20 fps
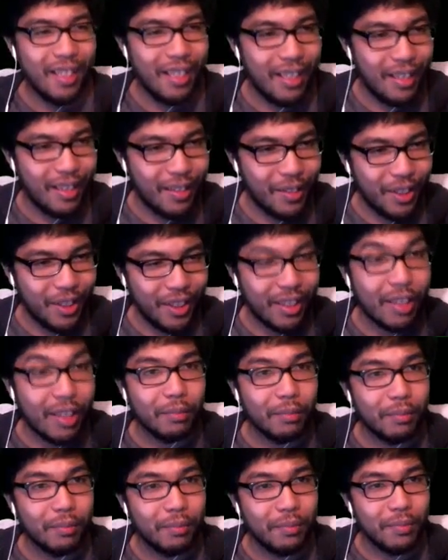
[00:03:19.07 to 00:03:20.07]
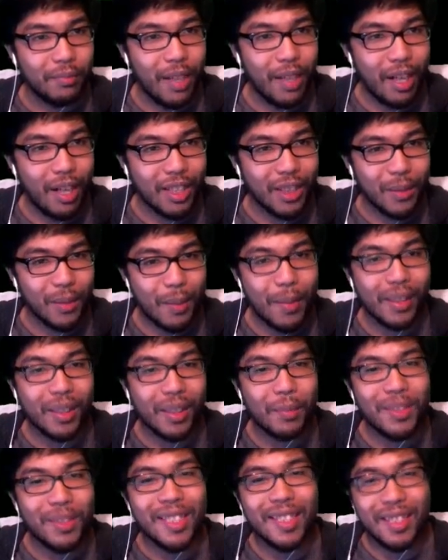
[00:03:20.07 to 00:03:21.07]
oh, shit. Oh, awesome. I picked
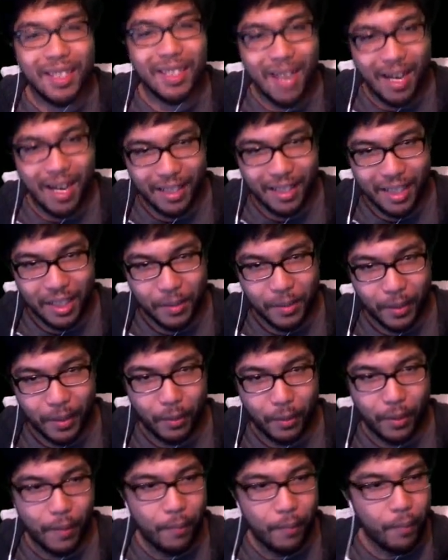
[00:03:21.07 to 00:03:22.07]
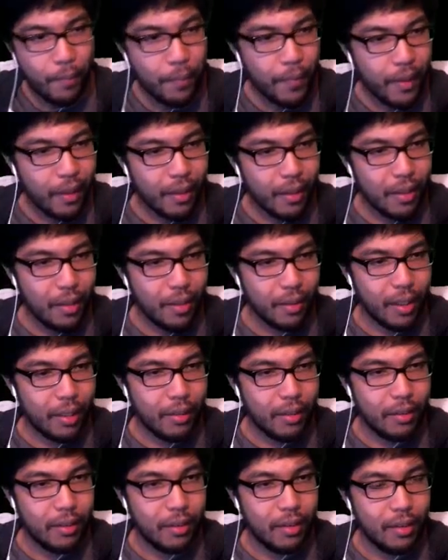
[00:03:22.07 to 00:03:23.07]
up 69 of these, by the way. Okay,
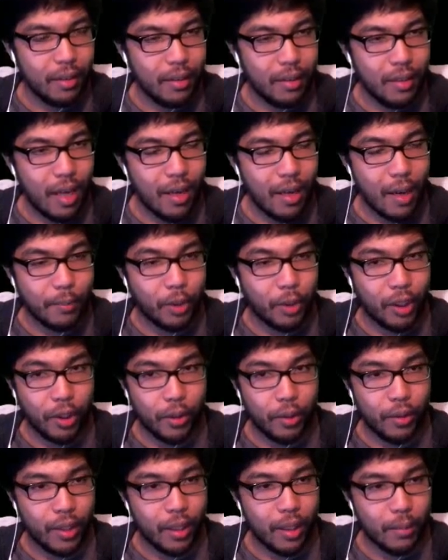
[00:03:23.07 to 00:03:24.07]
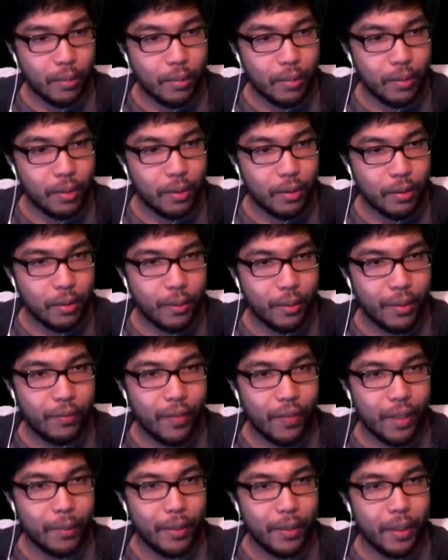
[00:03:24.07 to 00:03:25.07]
I'm trying to hurry up so, so we can
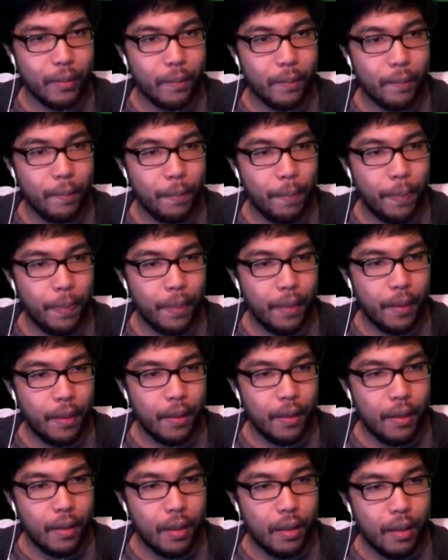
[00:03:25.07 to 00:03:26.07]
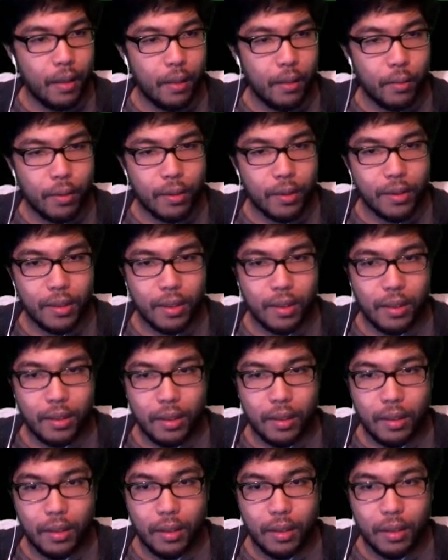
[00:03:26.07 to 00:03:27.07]
fight him again. Alright, where is it at?
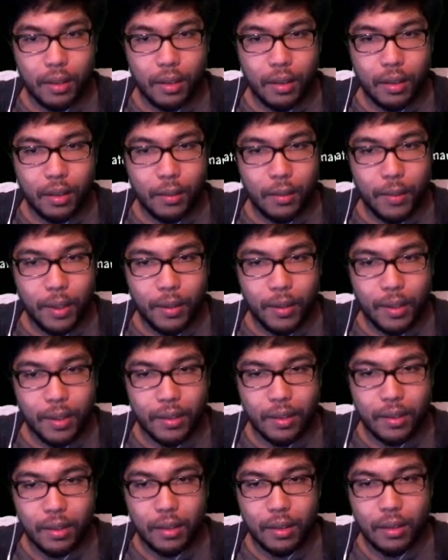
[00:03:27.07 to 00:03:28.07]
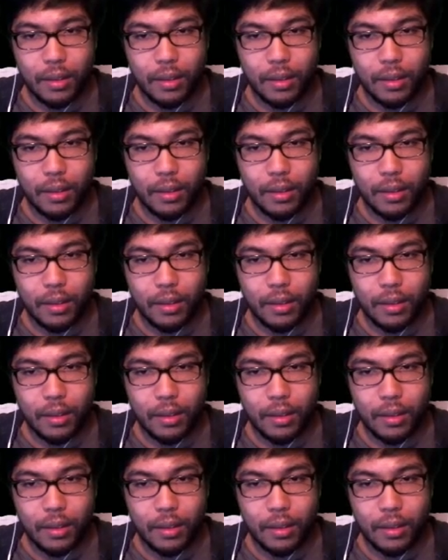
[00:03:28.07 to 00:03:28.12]
Um, here it is.